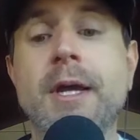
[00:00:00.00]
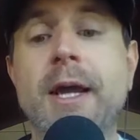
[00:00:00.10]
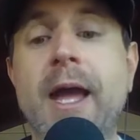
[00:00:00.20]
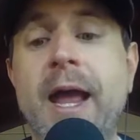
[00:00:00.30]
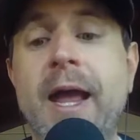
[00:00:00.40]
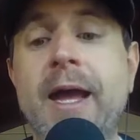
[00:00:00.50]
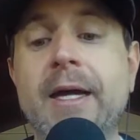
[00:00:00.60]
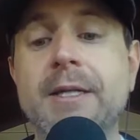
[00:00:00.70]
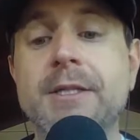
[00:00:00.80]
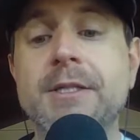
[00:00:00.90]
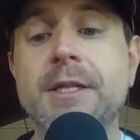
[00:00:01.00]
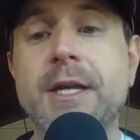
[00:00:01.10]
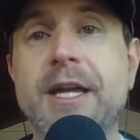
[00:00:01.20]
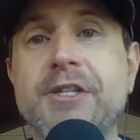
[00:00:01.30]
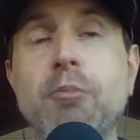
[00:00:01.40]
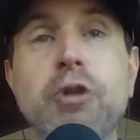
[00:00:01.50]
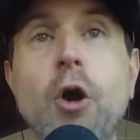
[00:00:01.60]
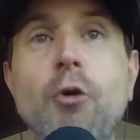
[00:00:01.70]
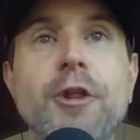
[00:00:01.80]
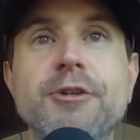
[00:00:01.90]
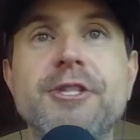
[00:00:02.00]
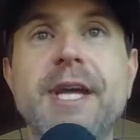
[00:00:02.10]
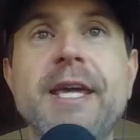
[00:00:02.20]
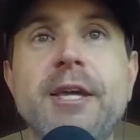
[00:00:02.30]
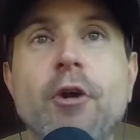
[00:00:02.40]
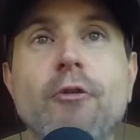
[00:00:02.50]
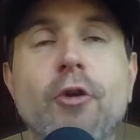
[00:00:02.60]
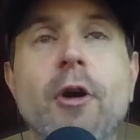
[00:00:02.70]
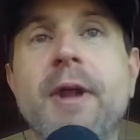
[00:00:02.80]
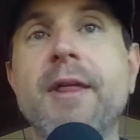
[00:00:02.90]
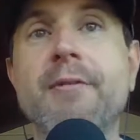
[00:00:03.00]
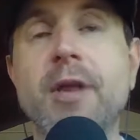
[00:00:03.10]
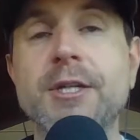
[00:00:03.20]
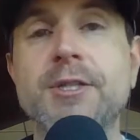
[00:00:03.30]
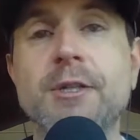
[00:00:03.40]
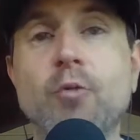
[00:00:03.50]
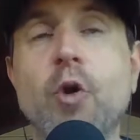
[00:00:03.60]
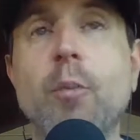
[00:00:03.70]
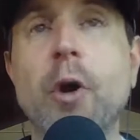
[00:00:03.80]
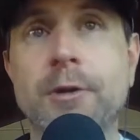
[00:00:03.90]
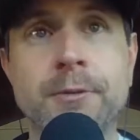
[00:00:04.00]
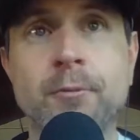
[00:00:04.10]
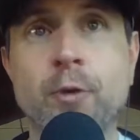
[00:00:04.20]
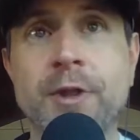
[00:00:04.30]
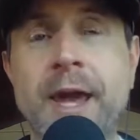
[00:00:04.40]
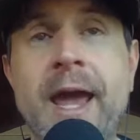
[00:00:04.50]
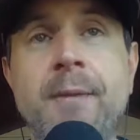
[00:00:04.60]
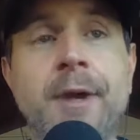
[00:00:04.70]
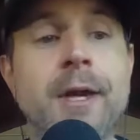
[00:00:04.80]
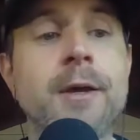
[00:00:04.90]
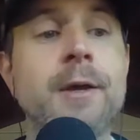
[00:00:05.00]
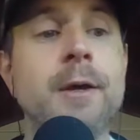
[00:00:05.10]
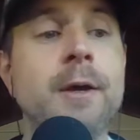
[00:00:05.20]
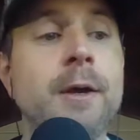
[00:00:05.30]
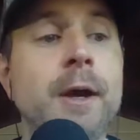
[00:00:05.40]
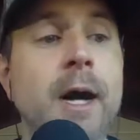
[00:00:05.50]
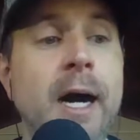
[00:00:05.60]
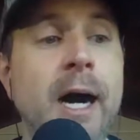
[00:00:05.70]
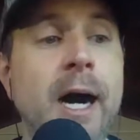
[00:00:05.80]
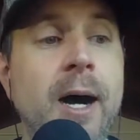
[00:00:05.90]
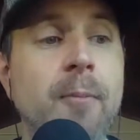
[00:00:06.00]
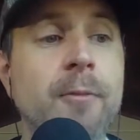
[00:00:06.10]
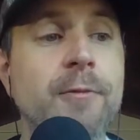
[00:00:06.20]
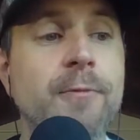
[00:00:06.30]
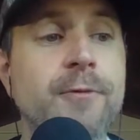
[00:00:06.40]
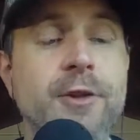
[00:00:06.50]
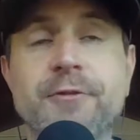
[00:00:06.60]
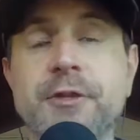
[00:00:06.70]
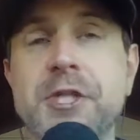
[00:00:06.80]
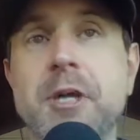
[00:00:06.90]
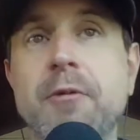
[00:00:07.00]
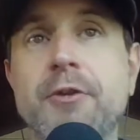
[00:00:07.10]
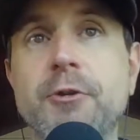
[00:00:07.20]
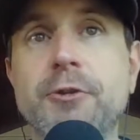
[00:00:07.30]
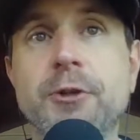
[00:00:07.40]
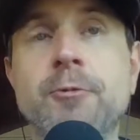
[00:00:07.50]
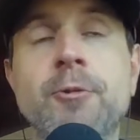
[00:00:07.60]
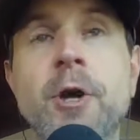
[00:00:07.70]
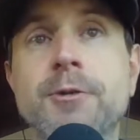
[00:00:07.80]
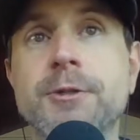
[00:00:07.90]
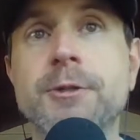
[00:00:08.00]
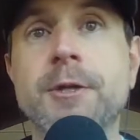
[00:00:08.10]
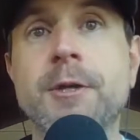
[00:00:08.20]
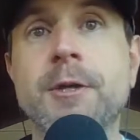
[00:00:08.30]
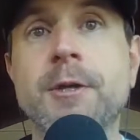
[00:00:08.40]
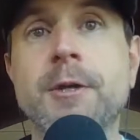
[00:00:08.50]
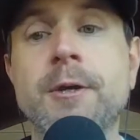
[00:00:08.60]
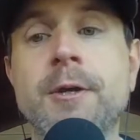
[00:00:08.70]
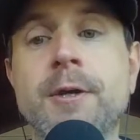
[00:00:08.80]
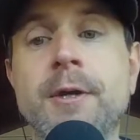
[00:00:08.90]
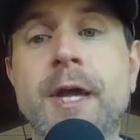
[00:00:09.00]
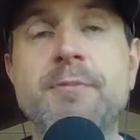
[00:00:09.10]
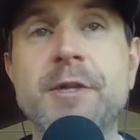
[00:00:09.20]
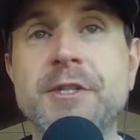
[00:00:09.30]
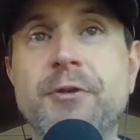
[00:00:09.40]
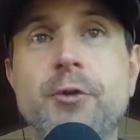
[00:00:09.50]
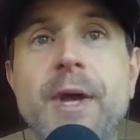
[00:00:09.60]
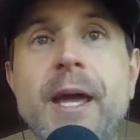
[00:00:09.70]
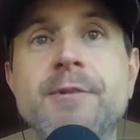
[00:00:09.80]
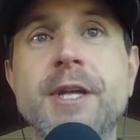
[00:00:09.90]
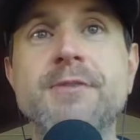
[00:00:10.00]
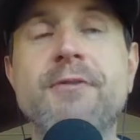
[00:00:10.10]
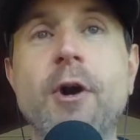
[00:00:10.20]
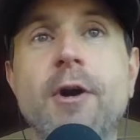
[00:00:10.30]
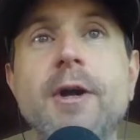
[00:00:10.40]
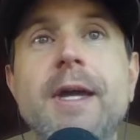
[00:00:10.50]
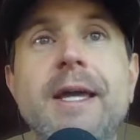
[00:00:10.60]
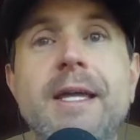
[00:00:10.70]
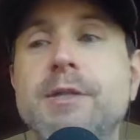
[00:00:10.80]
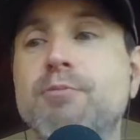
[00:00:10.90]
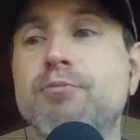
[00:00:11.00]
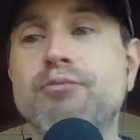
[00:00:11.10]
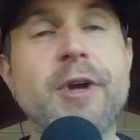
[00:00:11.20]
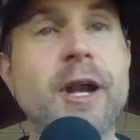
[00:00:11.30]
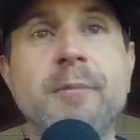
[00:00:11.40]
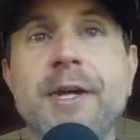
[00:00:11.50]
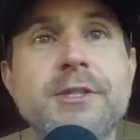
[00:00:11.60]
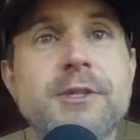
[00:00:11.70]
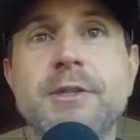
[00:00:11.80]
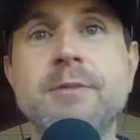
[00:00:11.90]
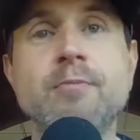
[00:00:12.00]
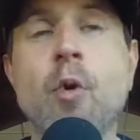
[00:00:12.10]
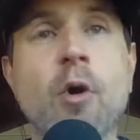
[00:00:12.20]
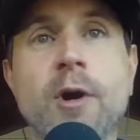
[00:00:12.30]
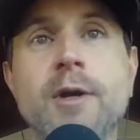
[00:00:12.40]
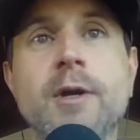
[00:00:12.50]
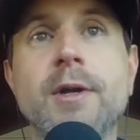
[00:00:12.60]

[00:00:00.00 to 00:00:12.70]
And it's a blow to their psyche overall. Now they've lost Will Barton with a hammy for the foreseeable future. Who knows? He's missed a few games thus far. He's going to miss more.